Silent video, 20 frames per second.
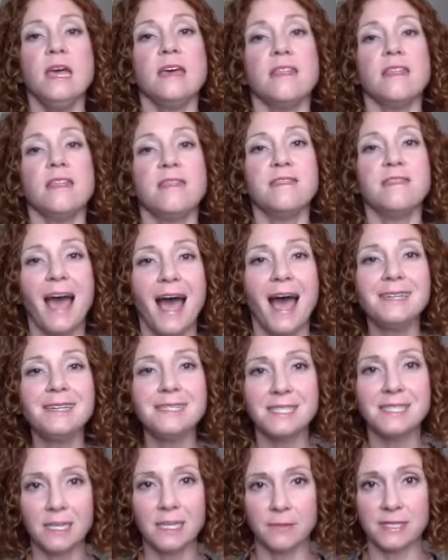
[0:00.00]
That
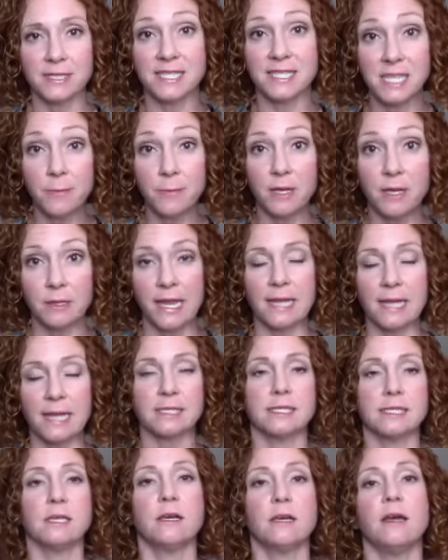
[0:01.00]

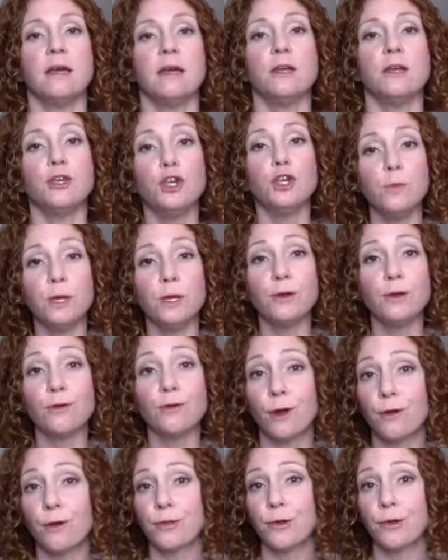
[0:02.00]
stimulates human
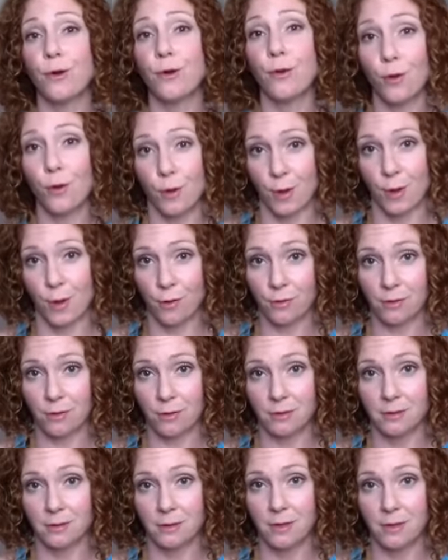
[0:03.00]
growth hormone,
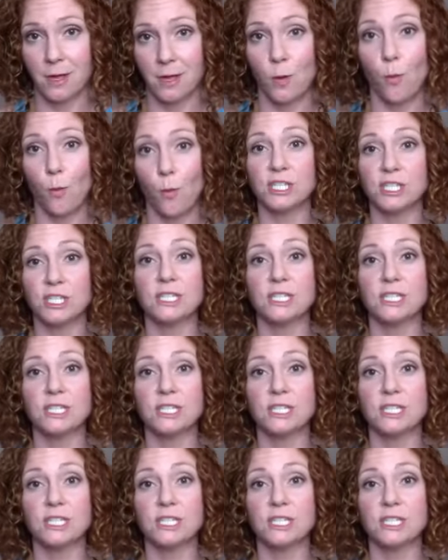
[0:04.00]
which